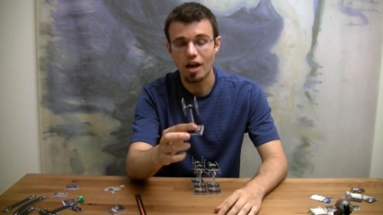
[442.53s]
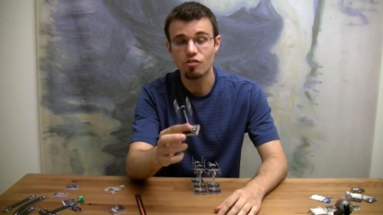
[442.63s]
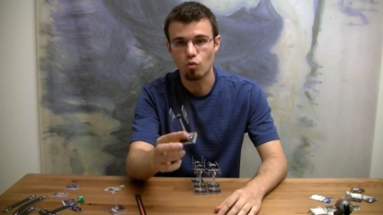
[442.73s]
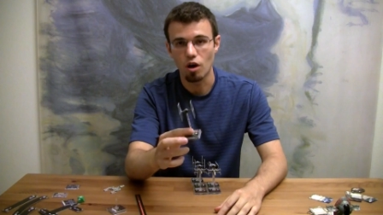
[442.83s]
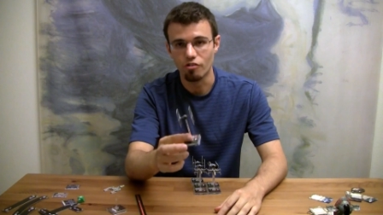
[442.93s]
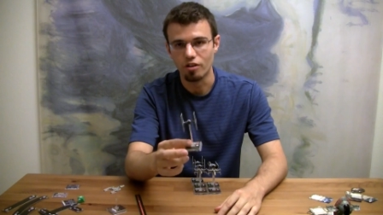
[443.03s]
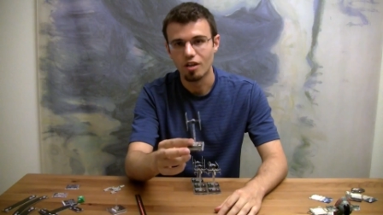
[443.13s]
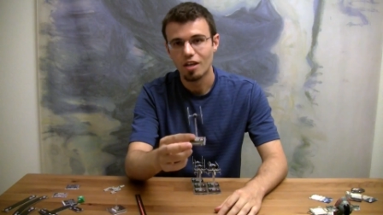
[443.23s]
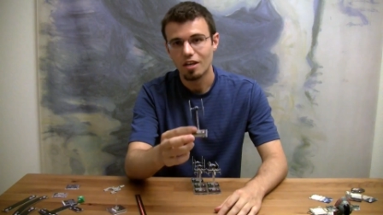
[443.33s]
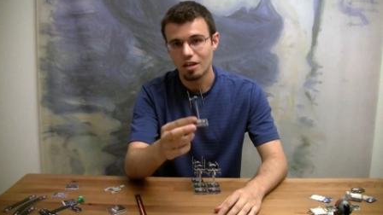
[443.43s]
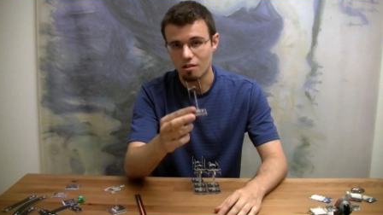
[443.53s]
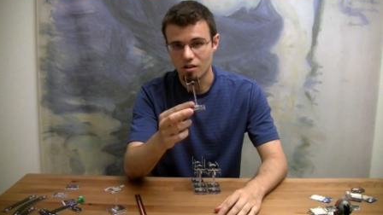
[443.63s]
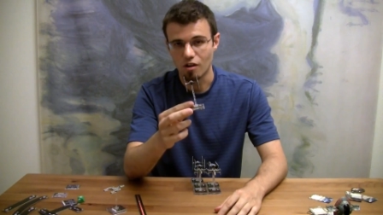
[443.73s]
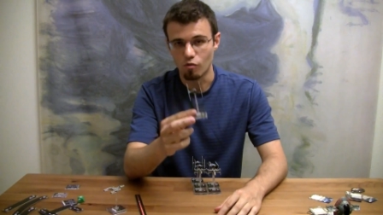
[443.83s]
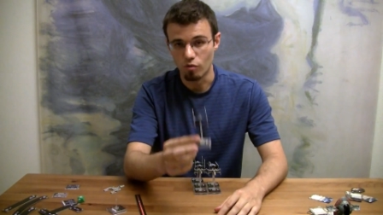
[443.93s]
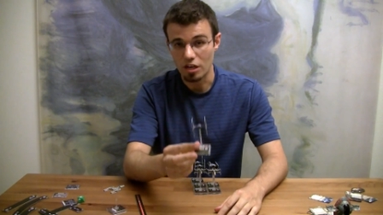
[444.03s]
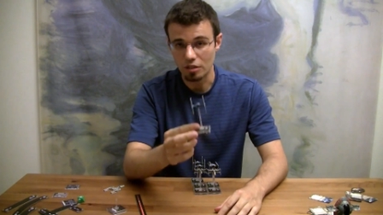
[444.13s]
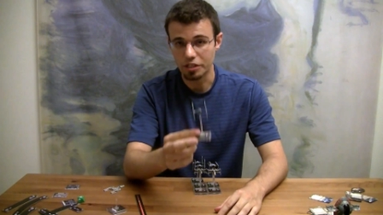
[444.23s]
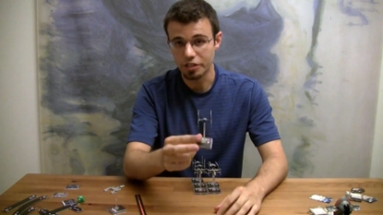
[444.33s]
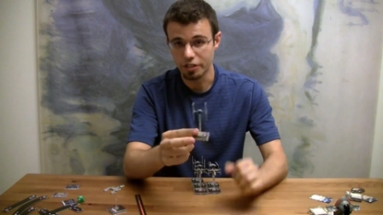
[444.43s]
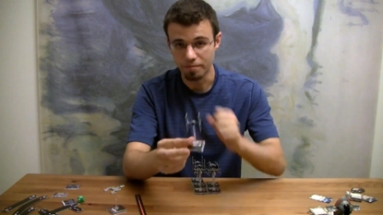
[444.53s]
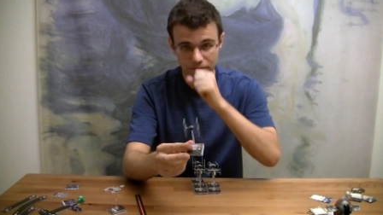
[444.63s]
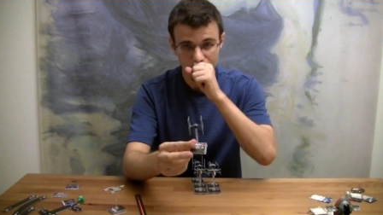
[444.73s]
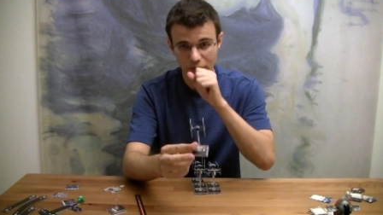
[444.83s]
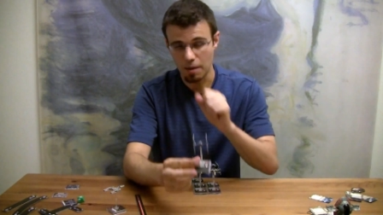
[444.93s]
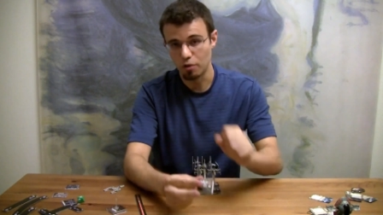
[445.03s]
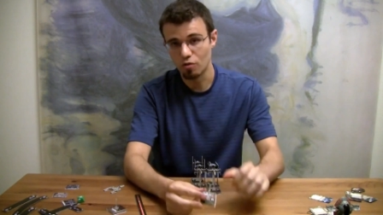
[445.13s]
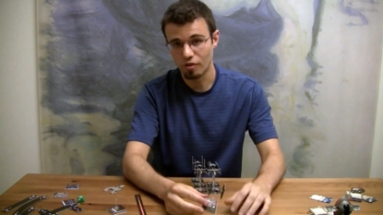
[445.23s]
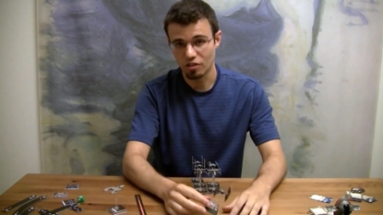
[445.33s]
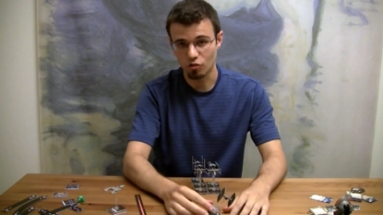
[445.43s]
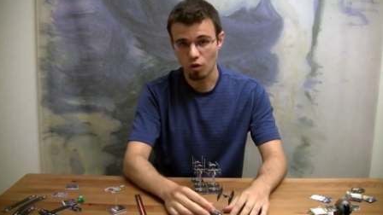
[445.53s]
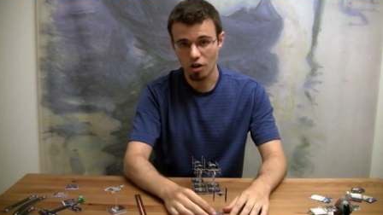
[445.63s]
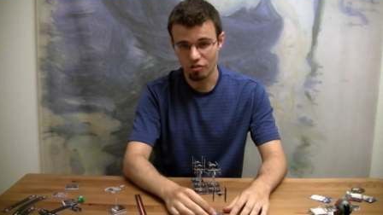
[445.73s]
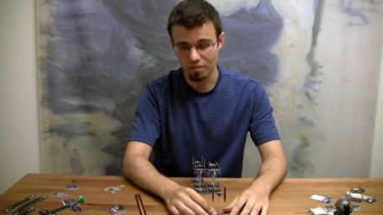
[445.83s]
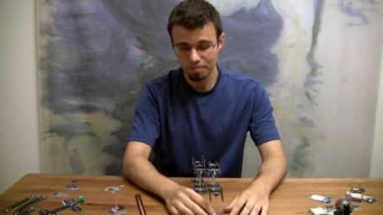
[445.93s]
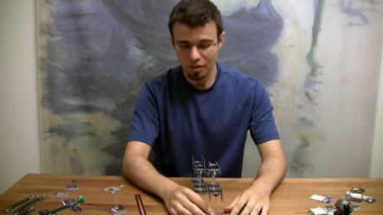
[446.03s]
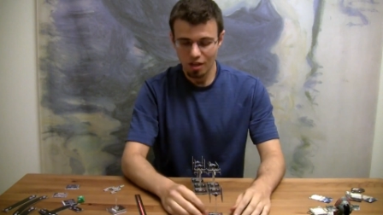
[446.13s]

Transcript: squadron and you're not really good at maneuvering the squadron,